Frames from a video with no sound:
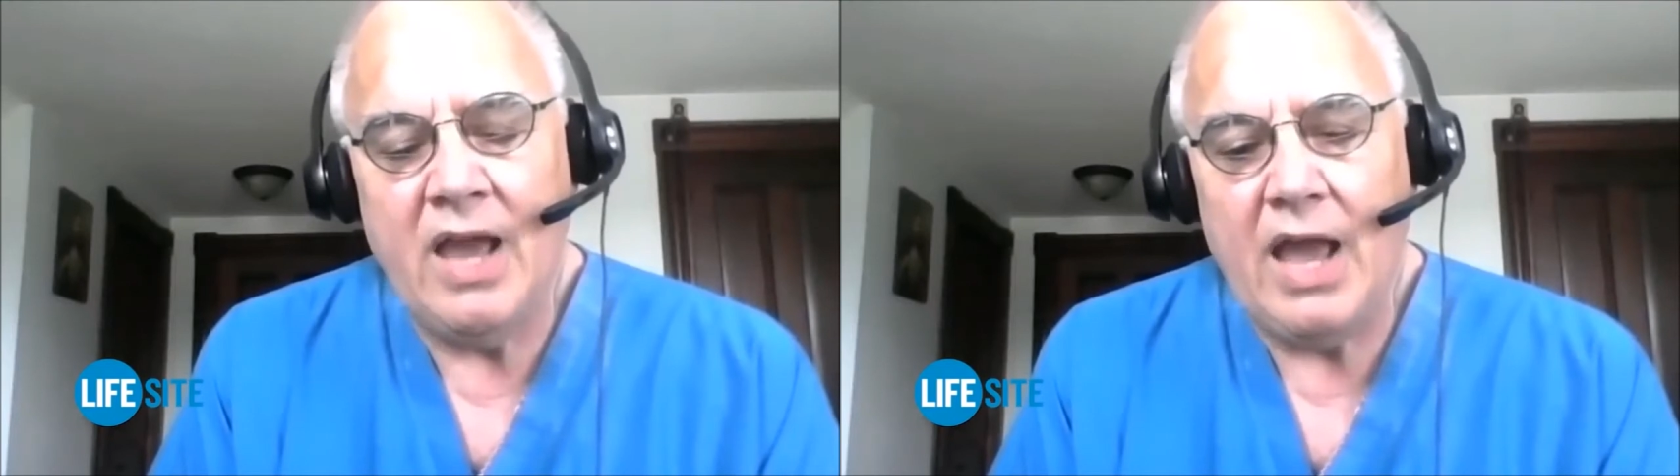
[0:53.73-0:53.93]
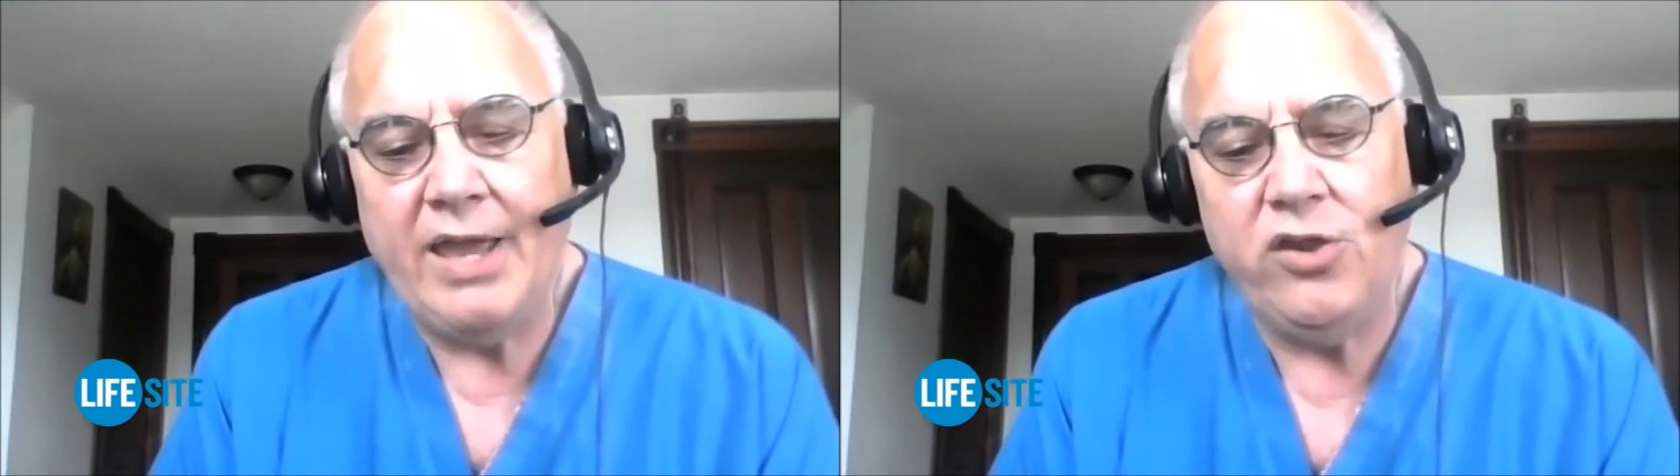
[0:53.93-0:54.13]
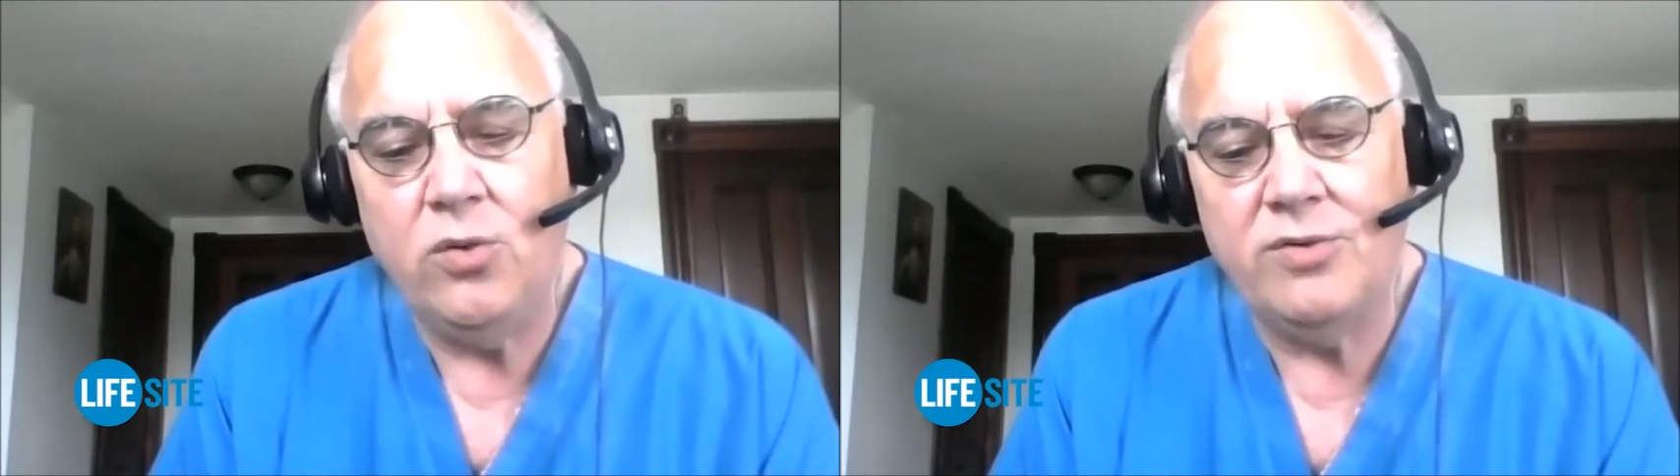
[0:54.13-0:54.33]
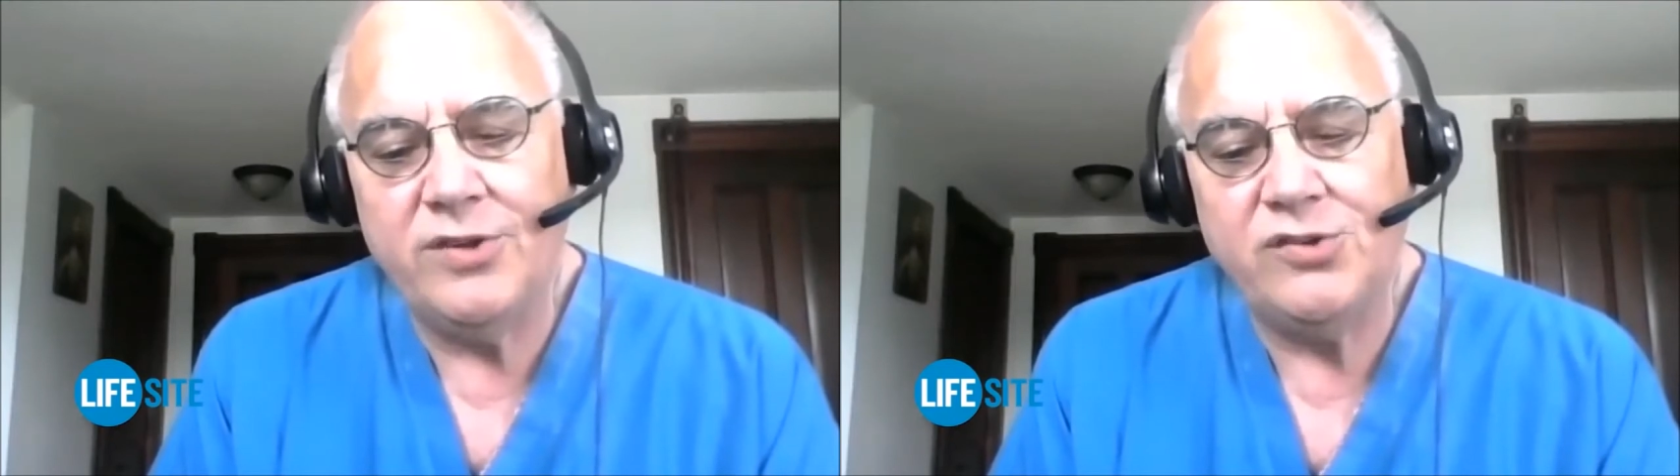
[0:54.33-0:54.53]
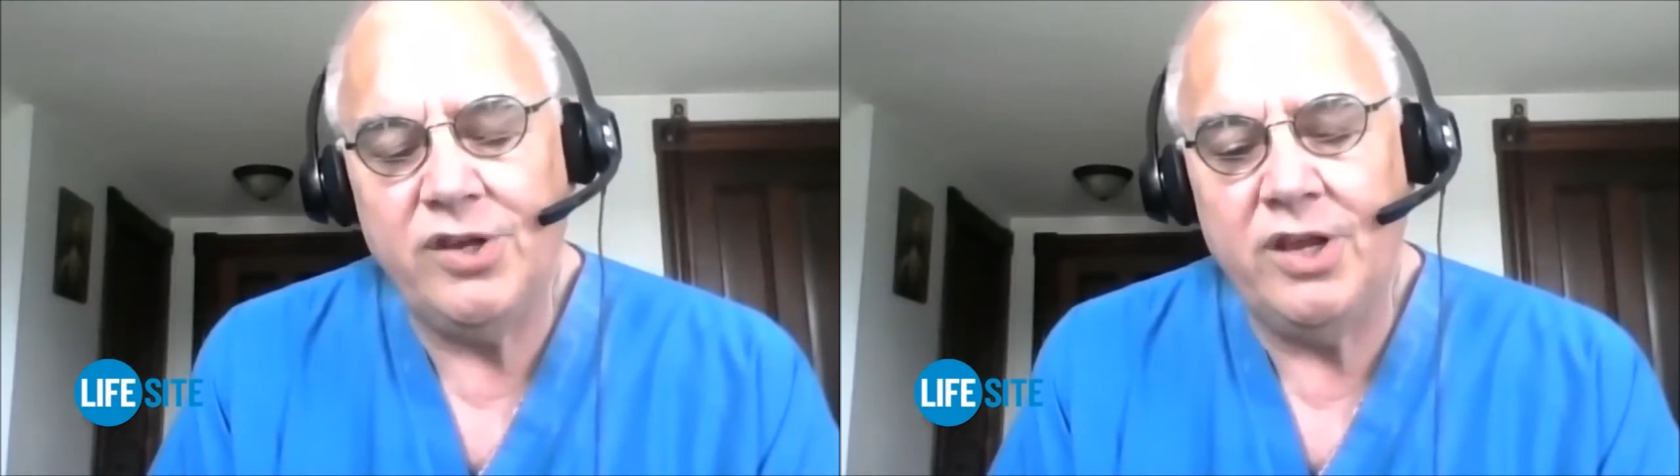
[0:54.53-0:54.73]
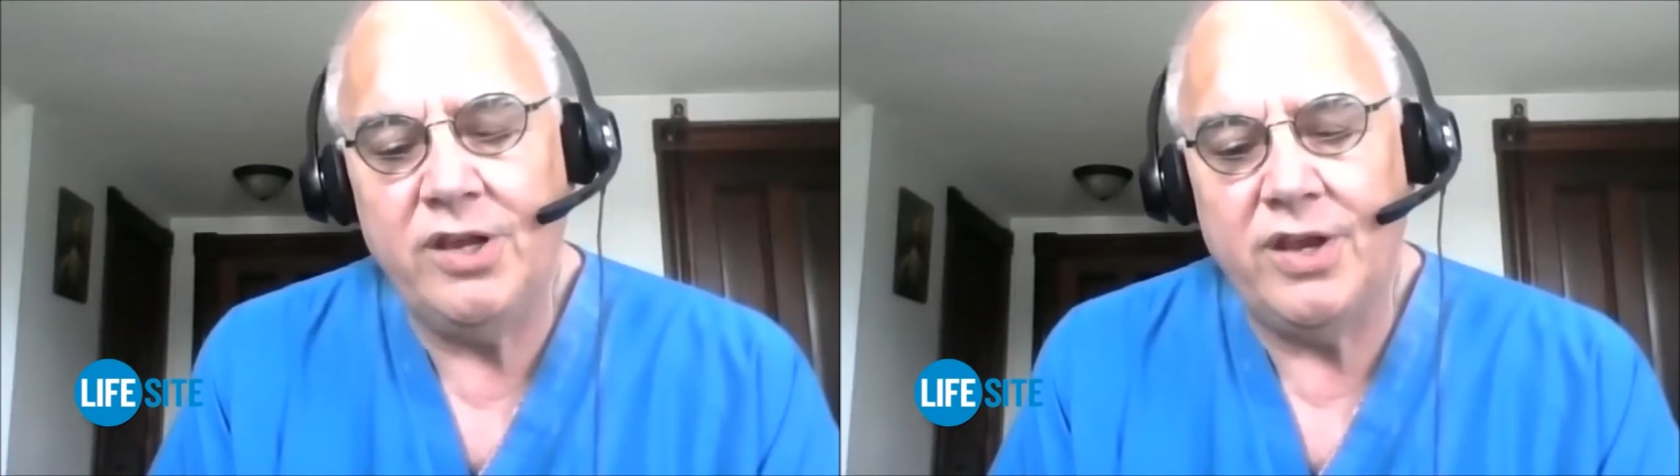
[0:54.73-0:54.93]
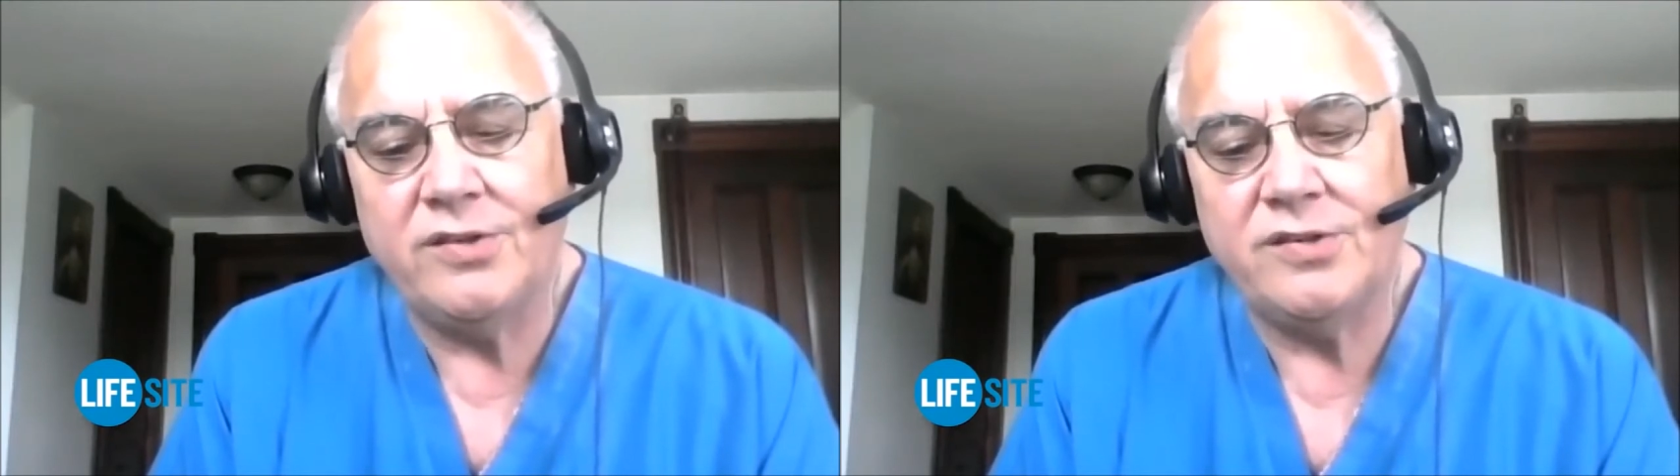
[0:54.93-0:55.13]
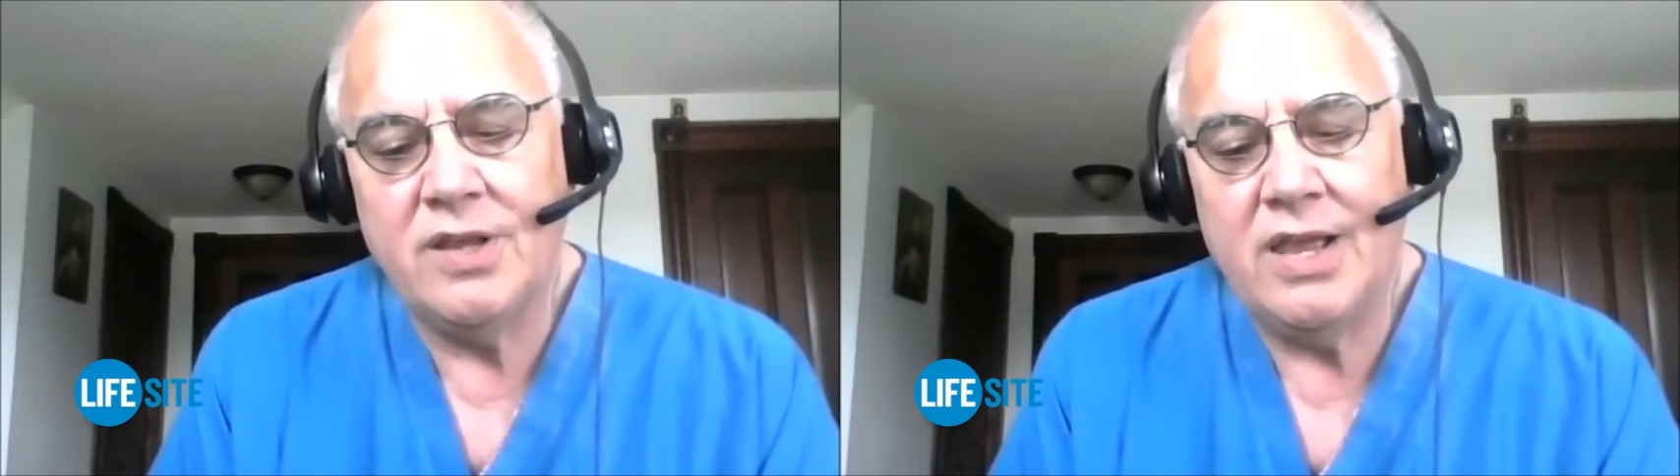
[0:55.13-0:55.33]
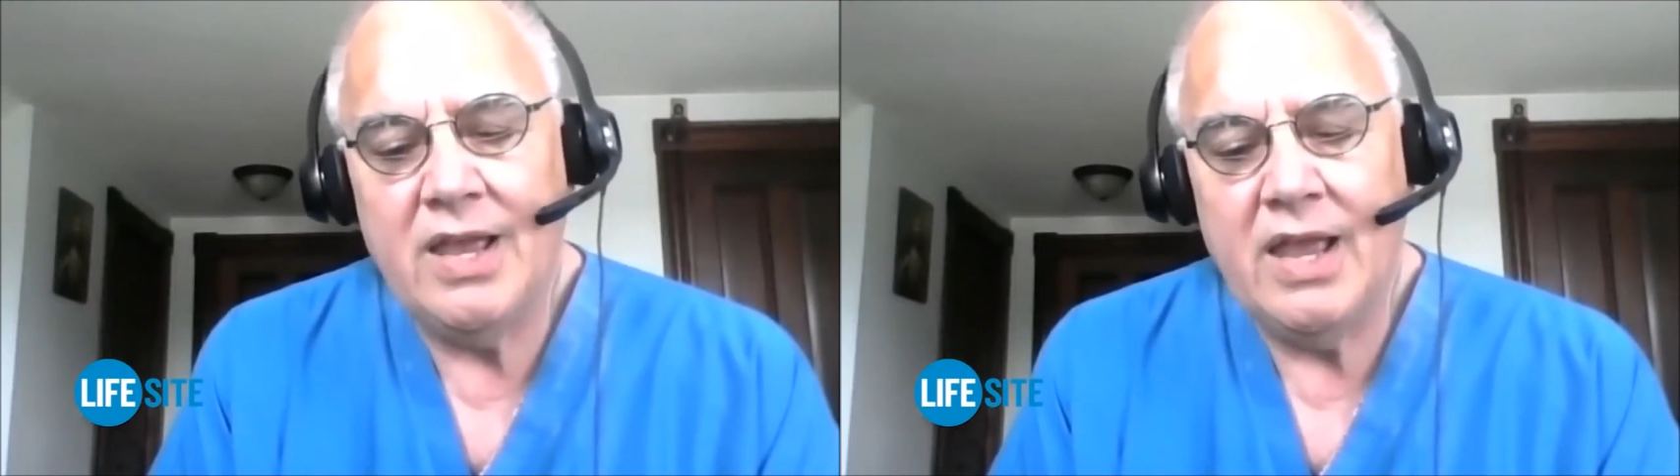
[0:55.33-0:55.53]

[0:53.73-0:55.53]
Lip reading: IQ of a genius